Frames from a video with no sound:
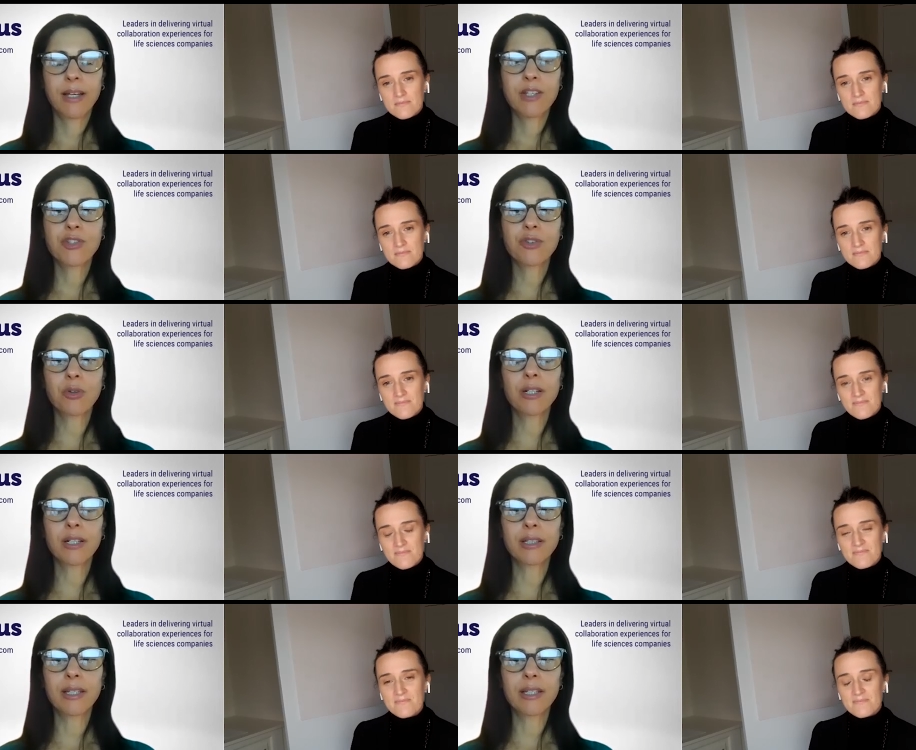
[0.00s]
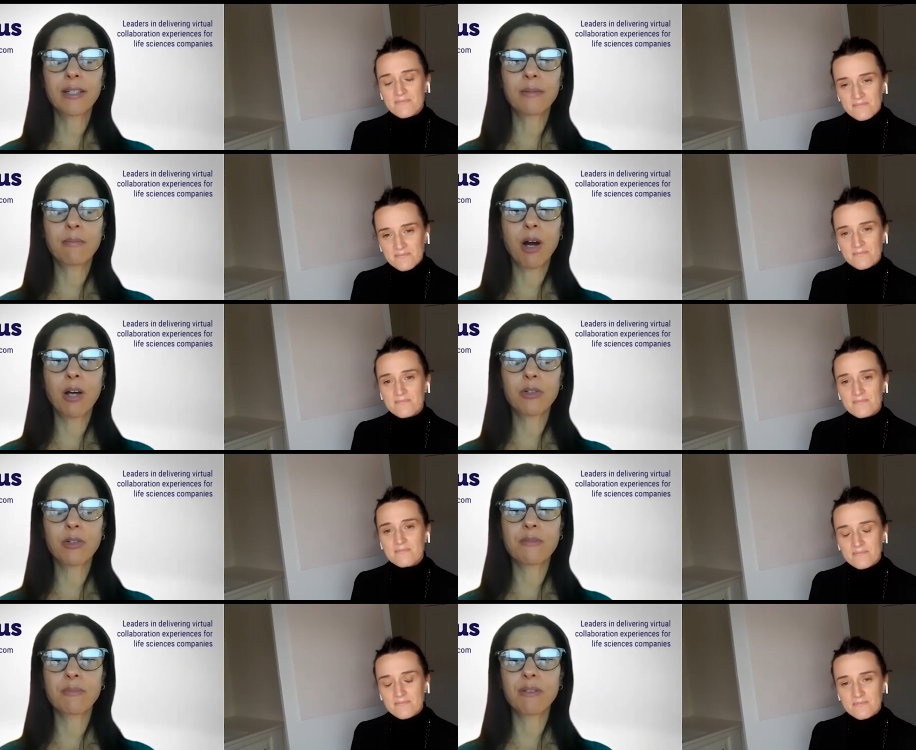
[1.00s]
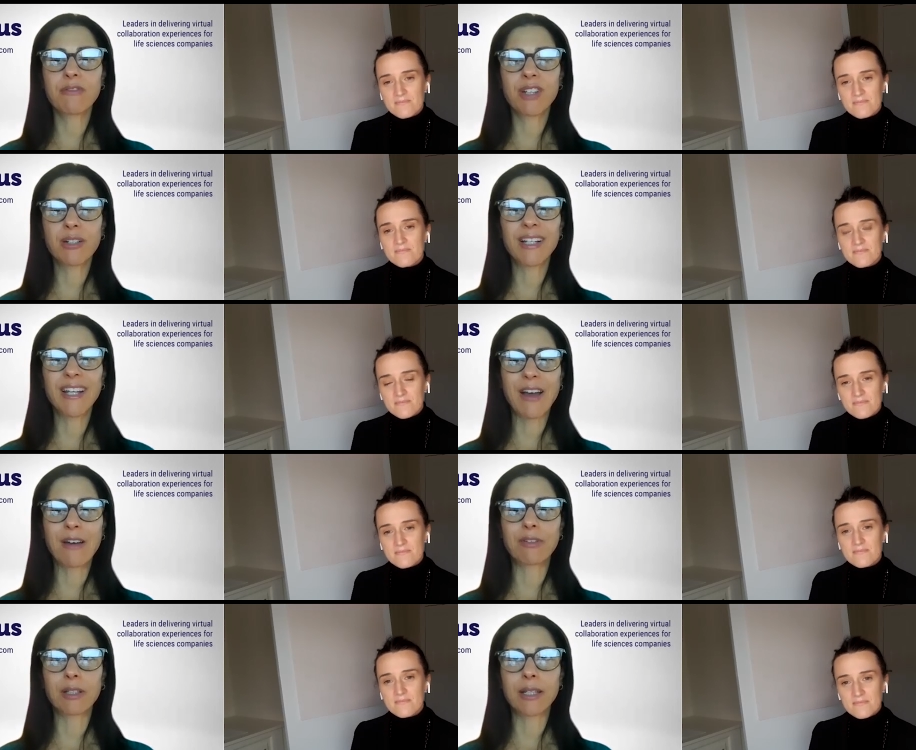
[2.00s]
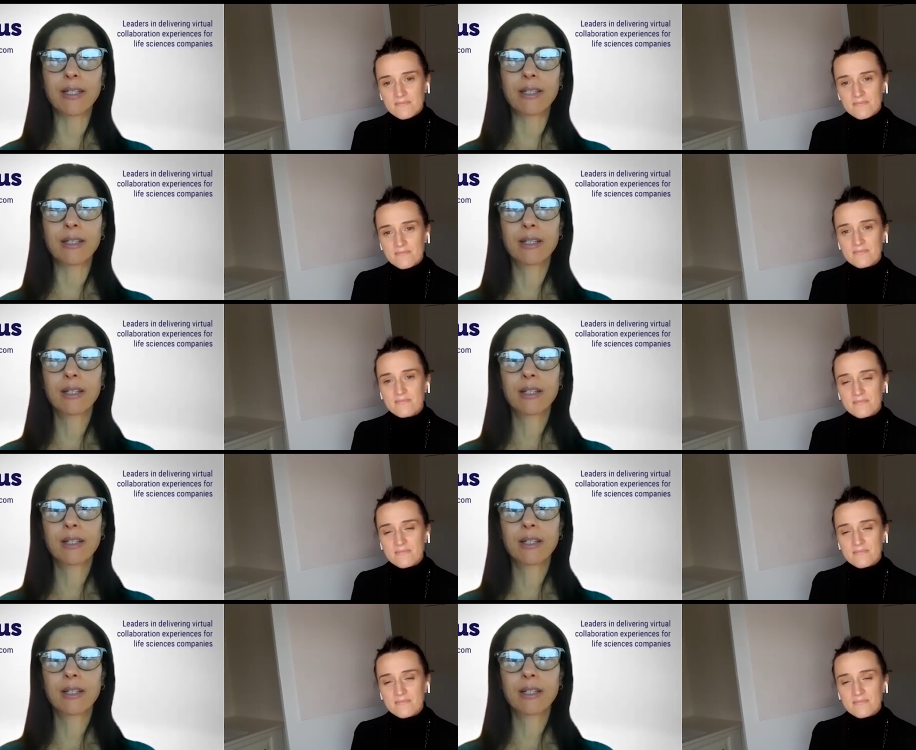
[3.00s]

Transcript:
Speaker 1: historically models have been very heavily